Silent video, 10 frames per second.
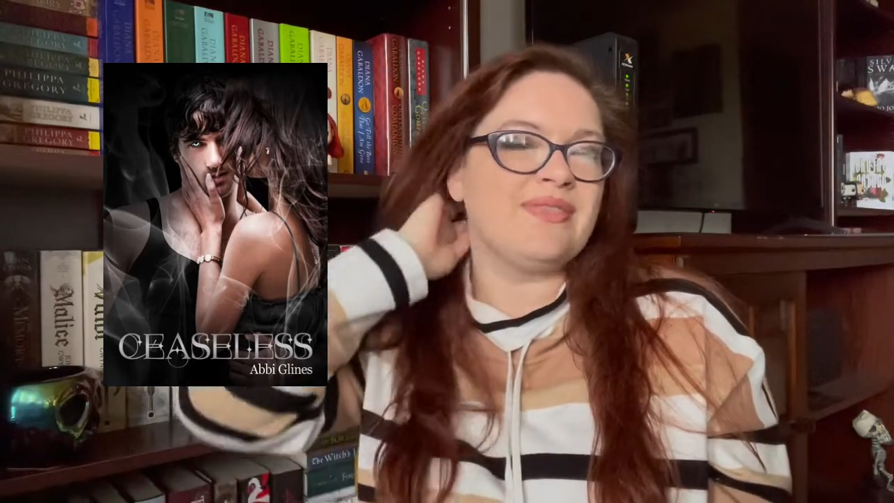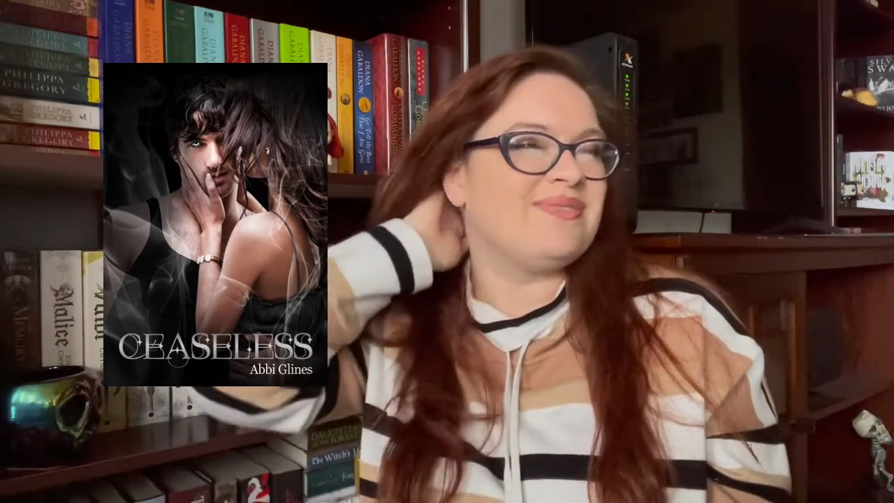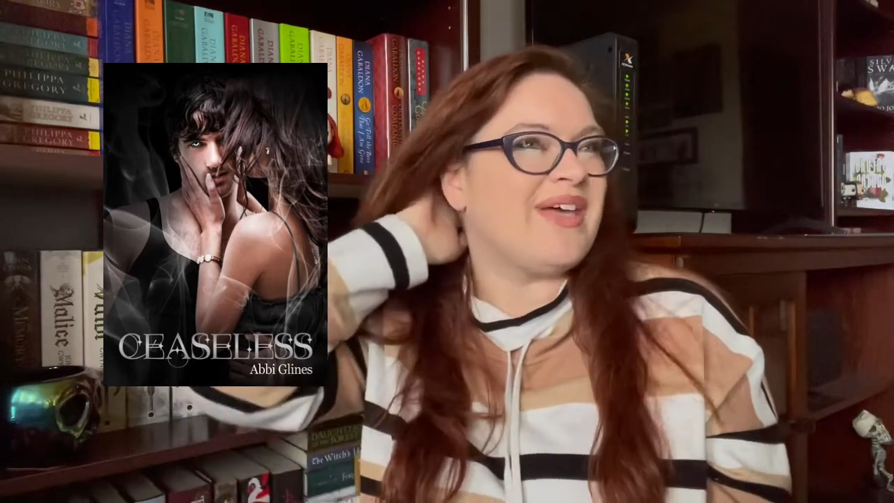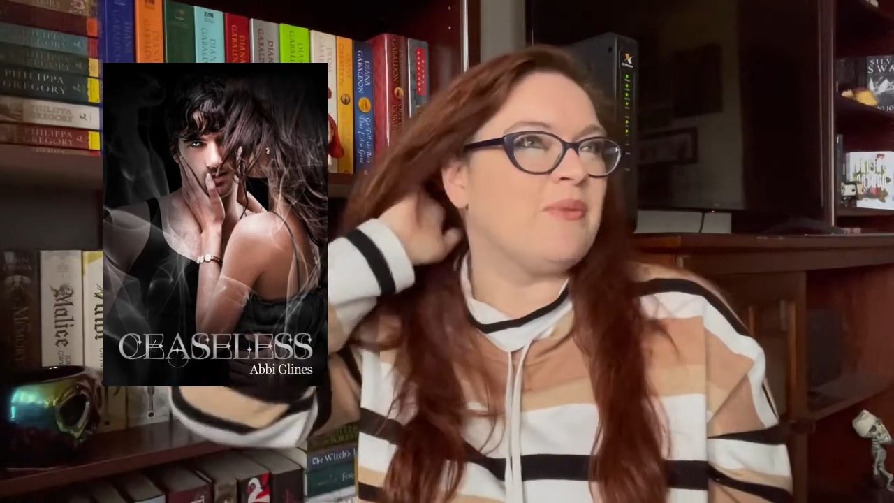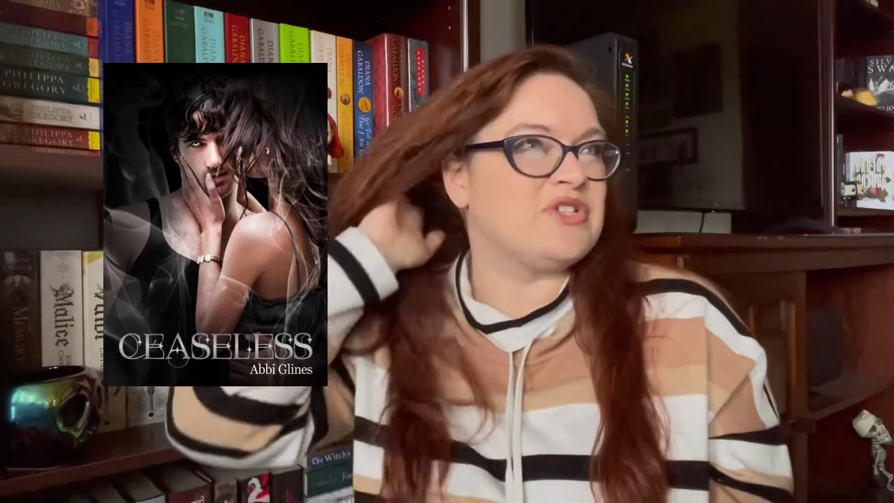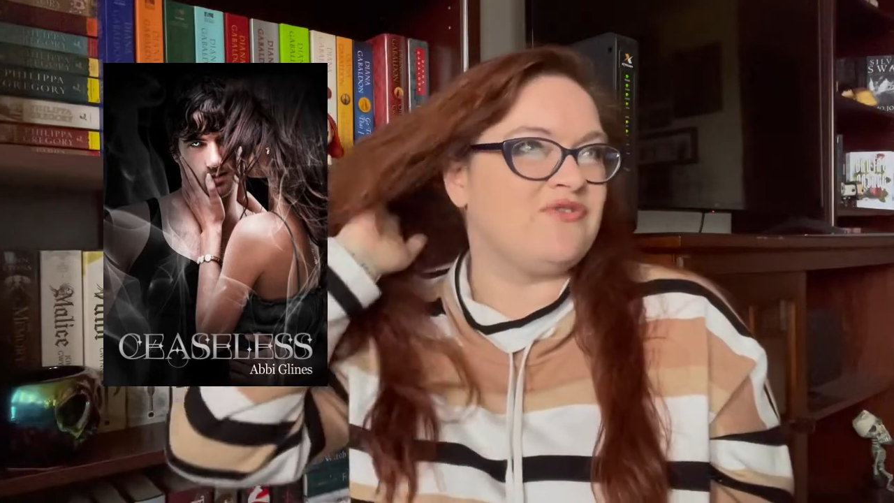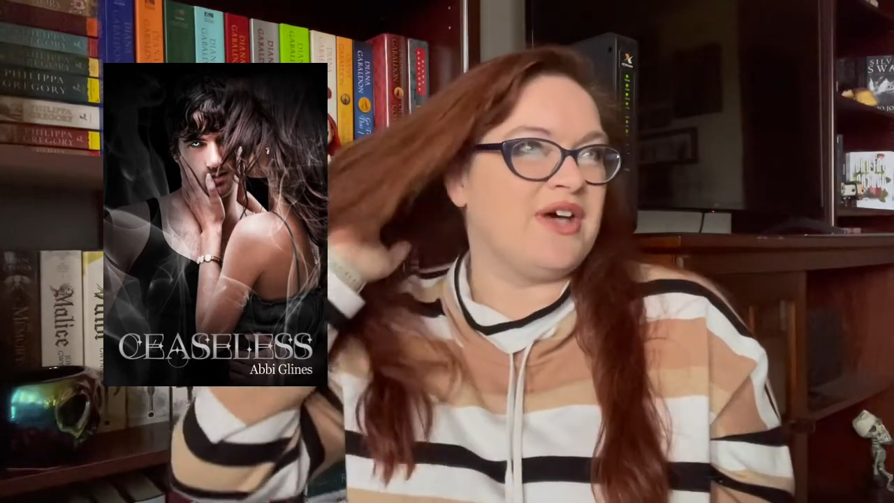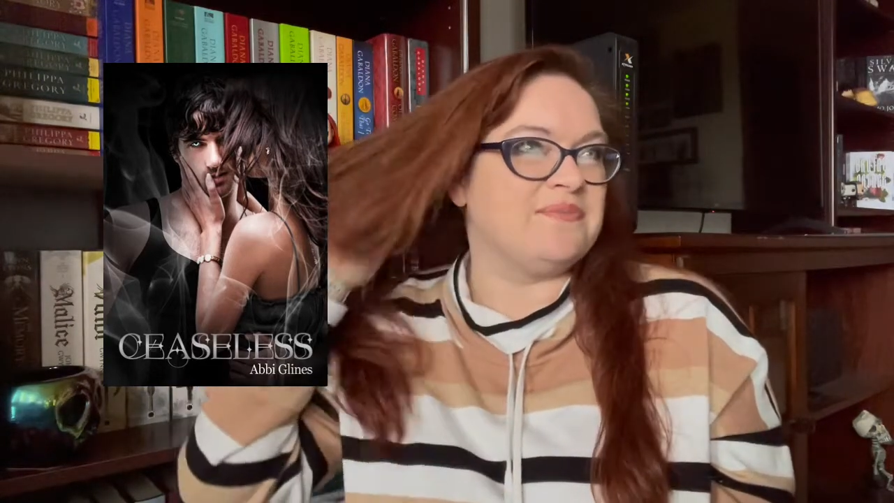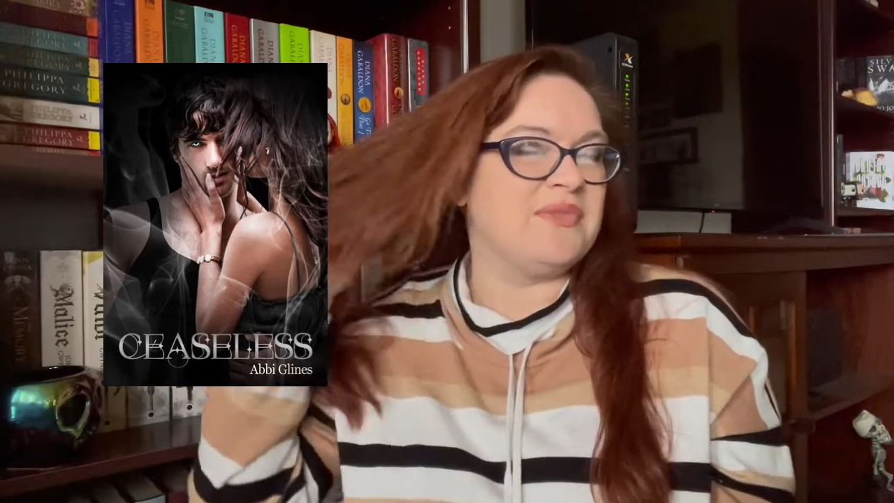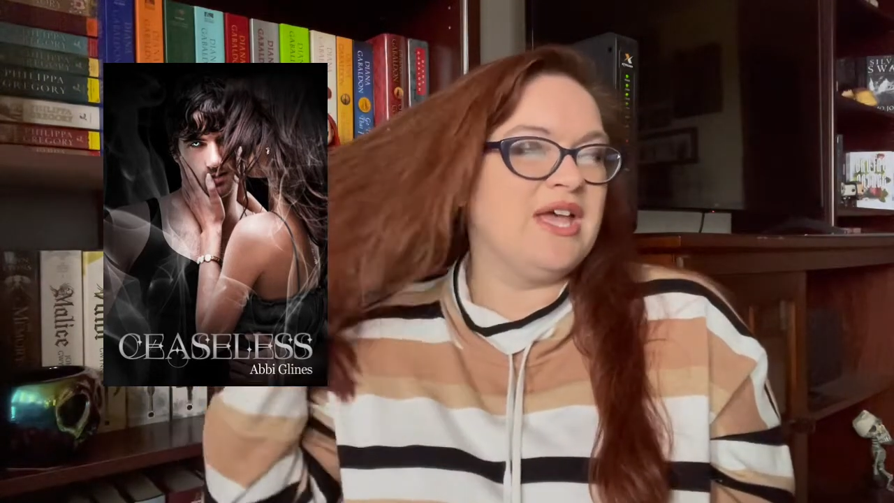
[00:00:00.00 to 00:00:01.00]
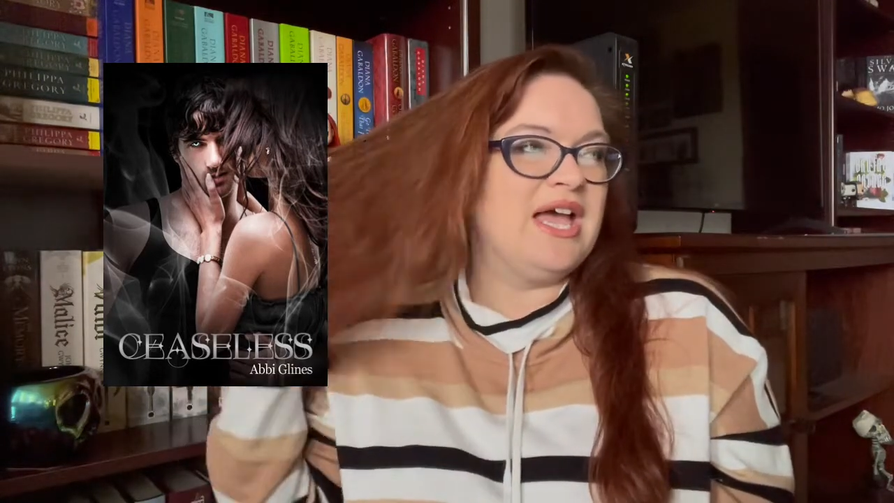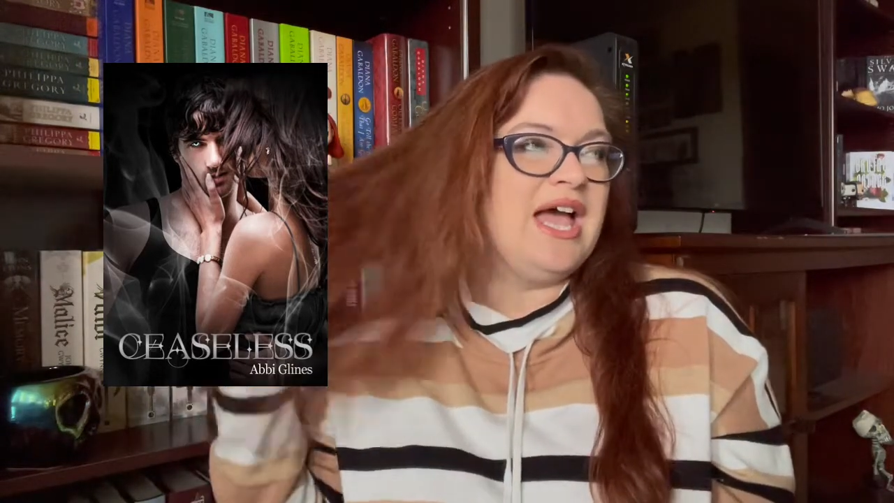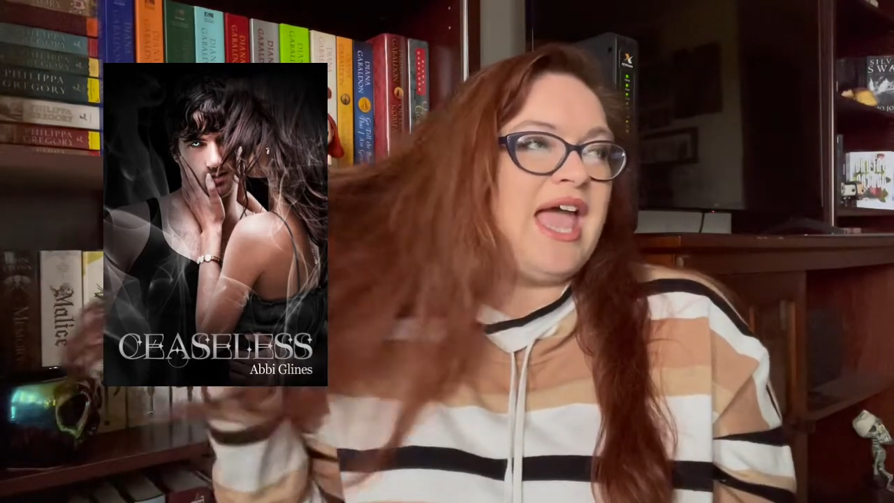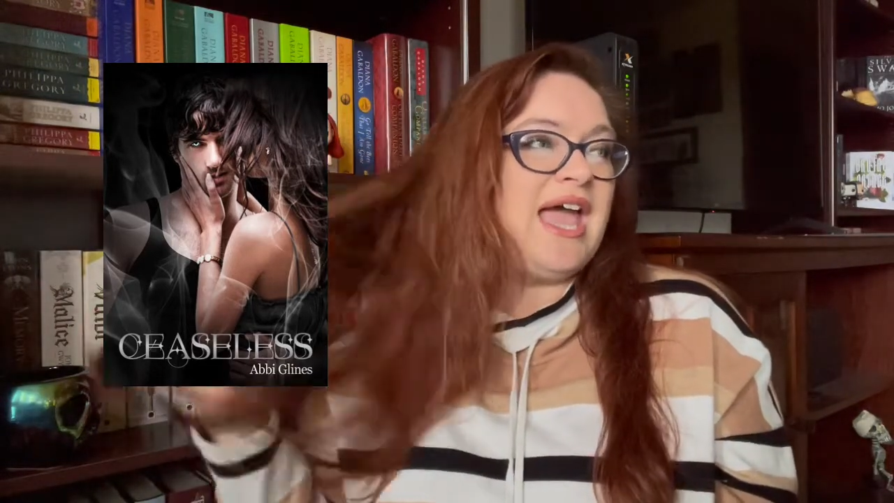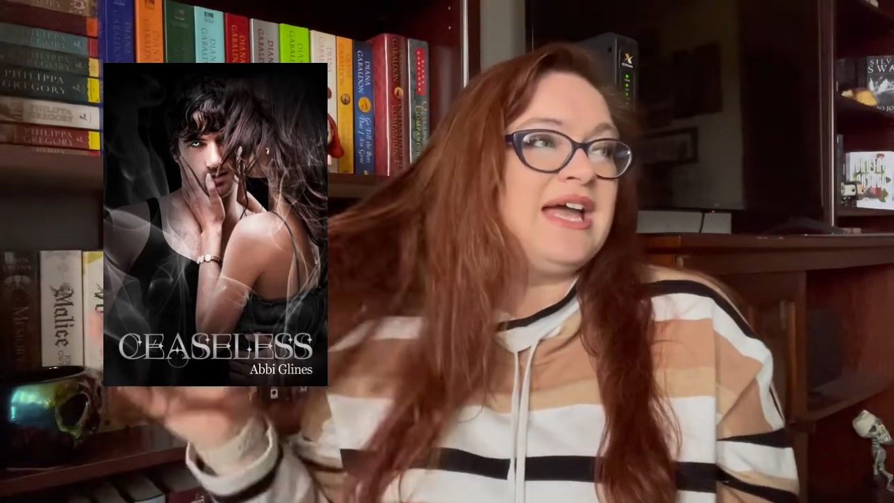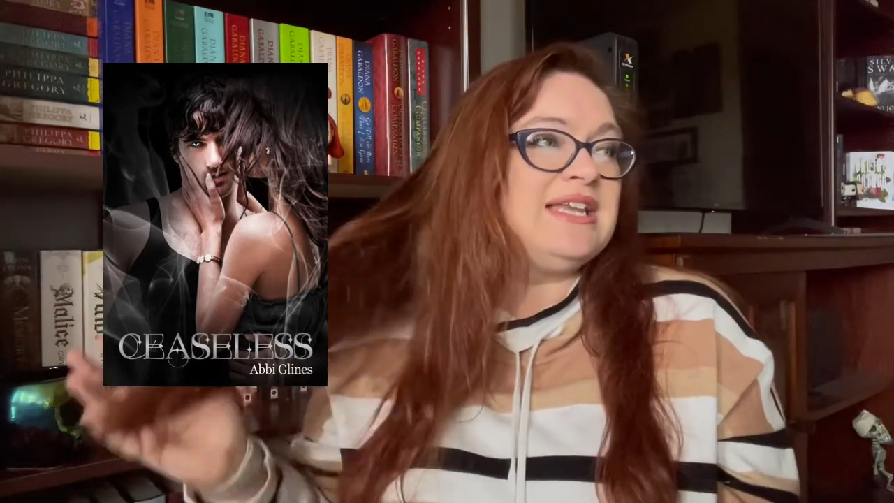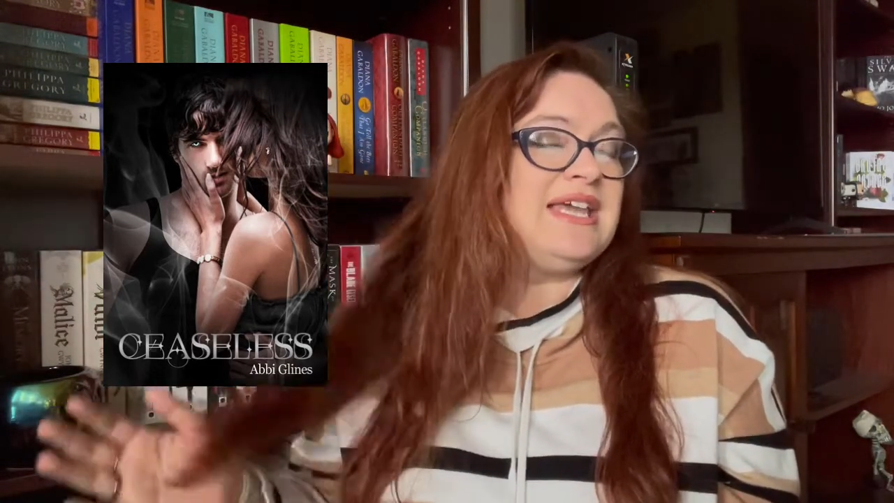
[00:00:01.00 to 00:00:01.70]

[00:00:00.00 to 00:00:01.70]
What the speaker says: fun. And